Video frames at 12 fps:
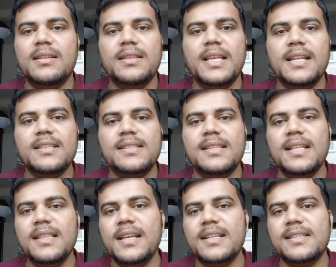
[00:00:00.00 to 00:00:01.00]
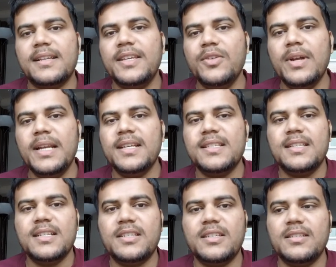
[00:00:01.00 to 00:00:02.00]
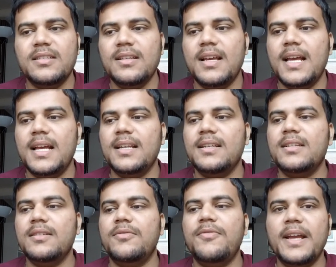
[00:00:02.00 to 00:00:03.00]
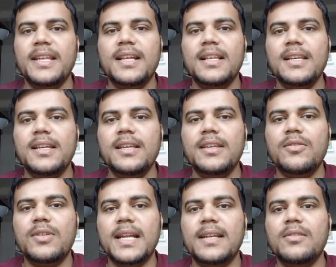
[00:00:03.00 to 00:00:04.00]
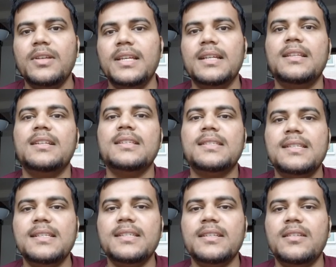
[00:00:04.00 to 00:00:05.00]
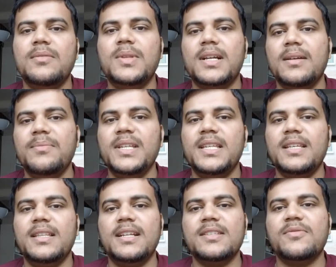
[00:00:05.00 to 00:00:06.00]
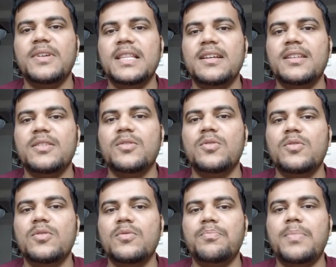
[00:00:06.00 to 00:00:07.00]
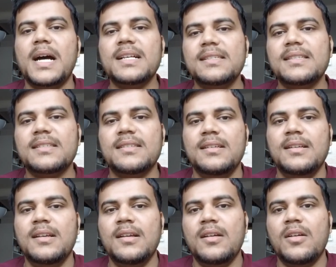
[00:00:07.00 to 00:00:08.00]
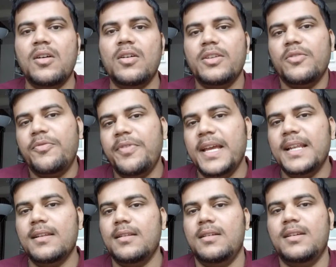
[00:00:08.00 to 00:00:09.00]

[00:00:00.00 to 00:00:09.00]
There is a Q&A session, and finally you get to hear the decision of the committee, that is whether you pass or you fail.